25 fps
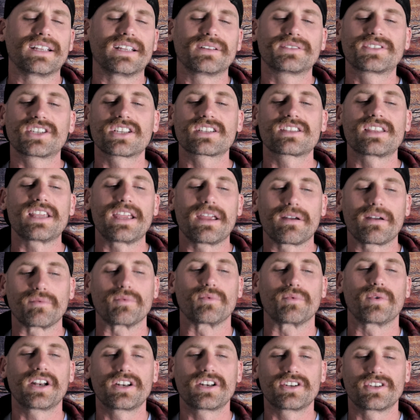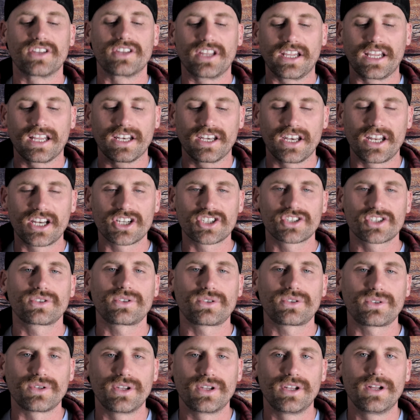It's just the
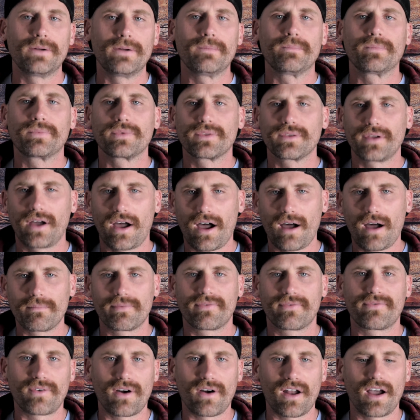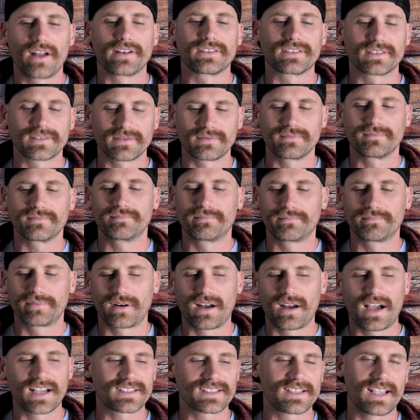initial upfront
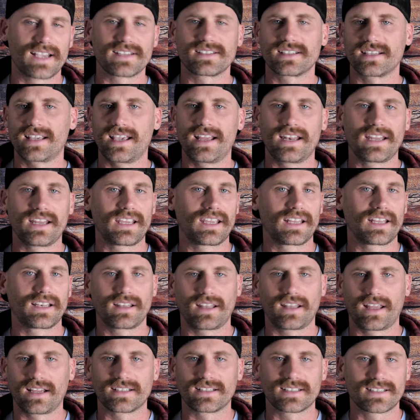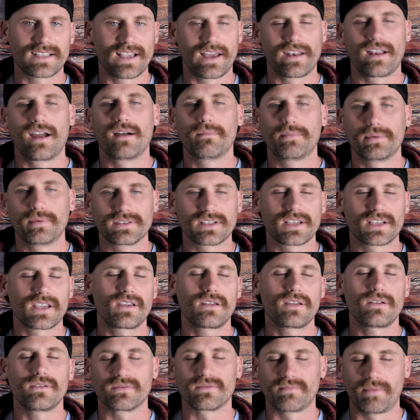process of getting it like set up was a
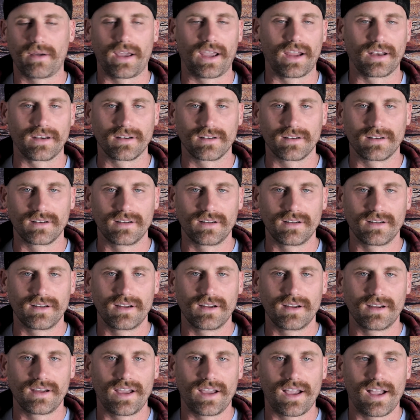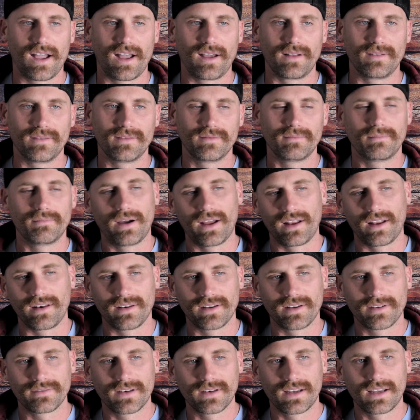huge pain.
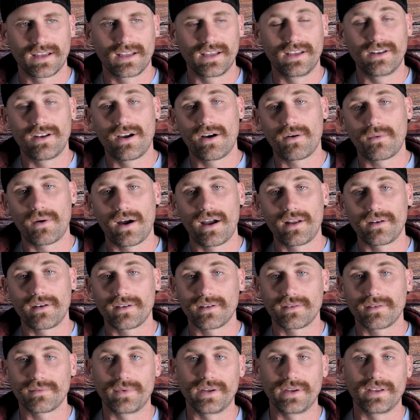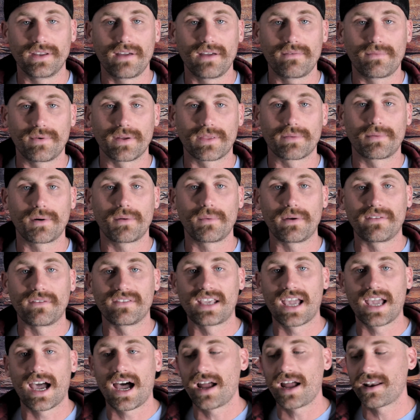But you know what? We live with what we've
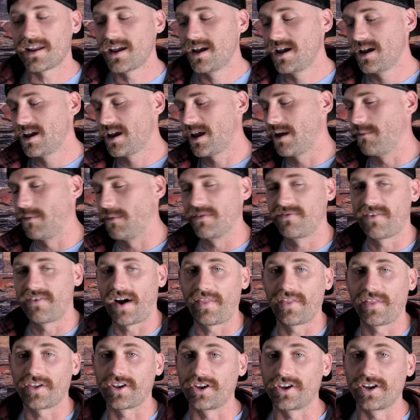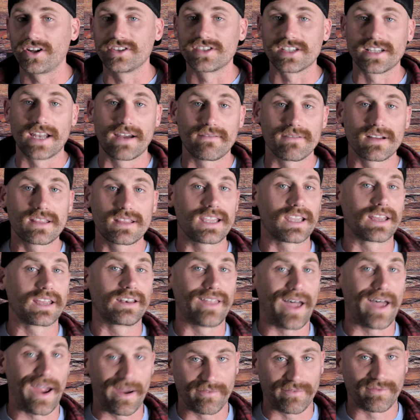got, and we find the goods in everything in
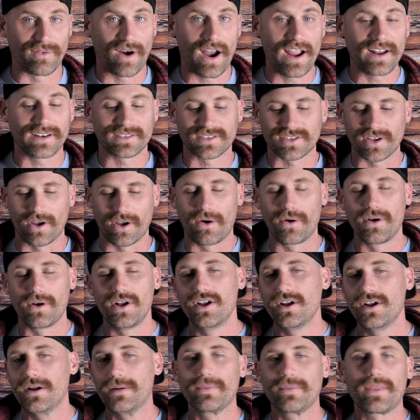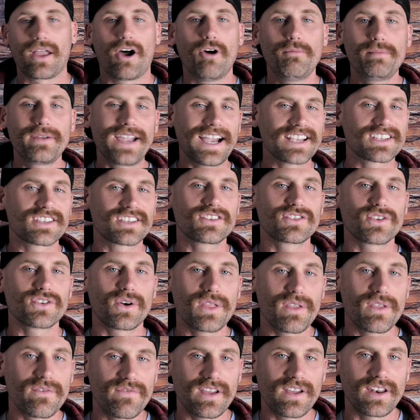life, right? So I hope you guys
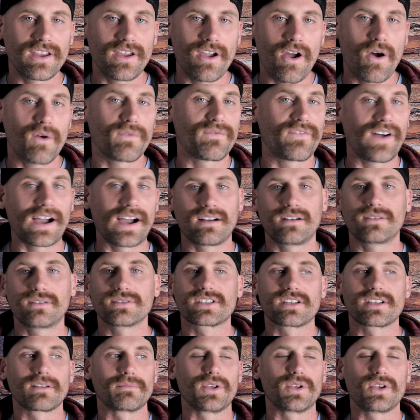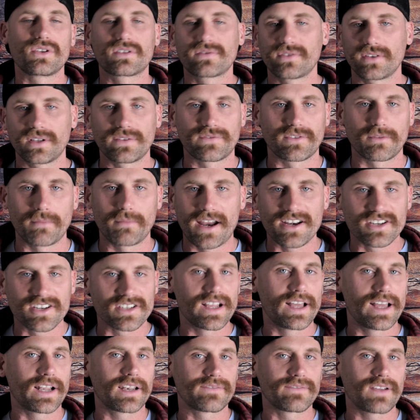enjoyed the video, found some useful
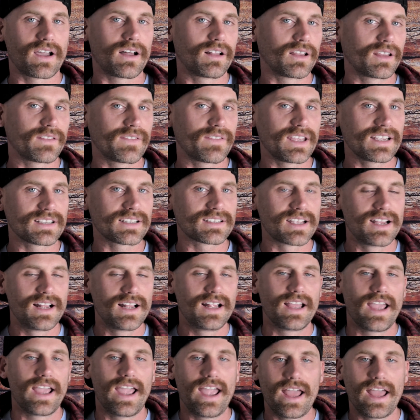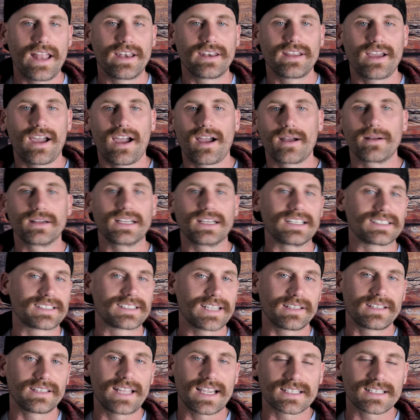information out of all of this, and
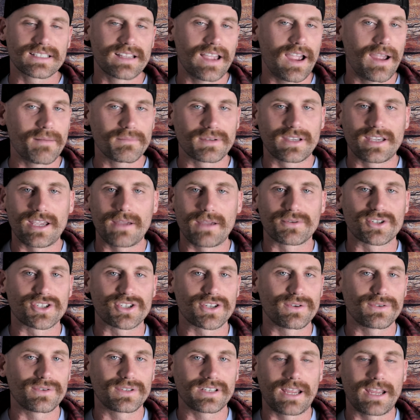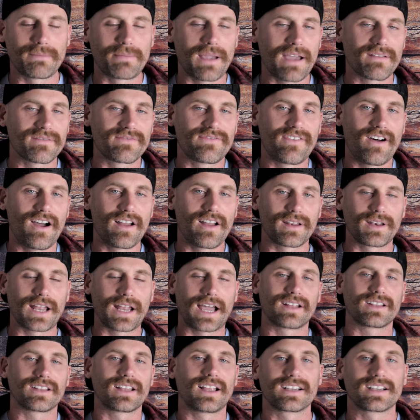until next time, keep shooting, keep having fun, and
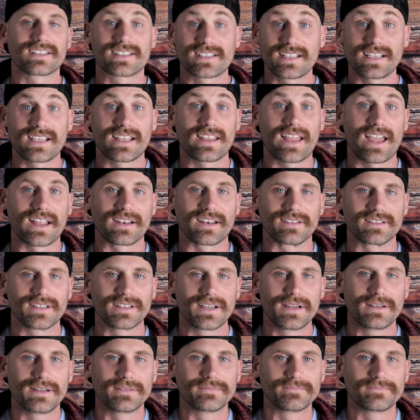I'll see you then.